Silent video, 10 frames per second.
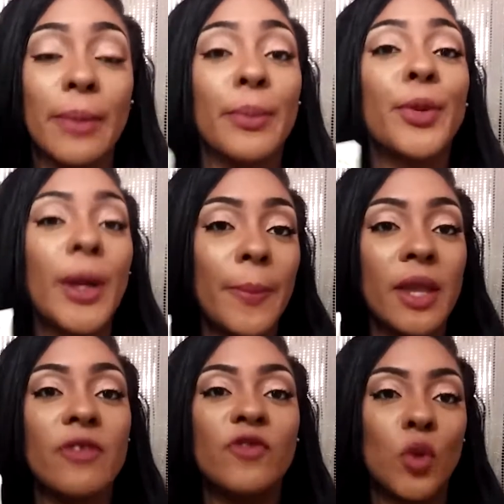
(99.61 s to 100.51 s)
in
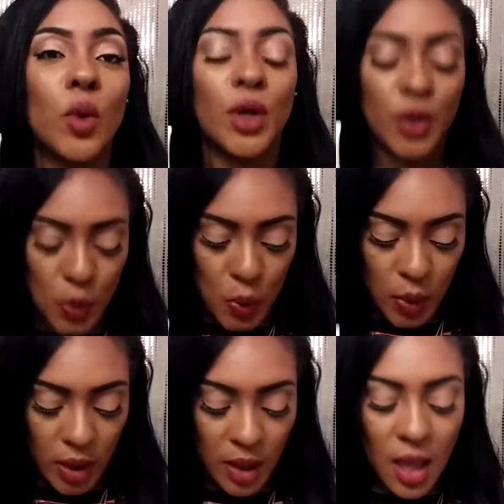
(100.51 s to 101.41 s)
prepping for
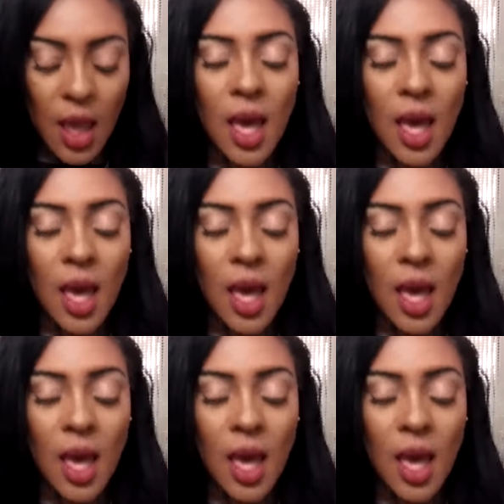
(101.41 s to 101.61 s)
your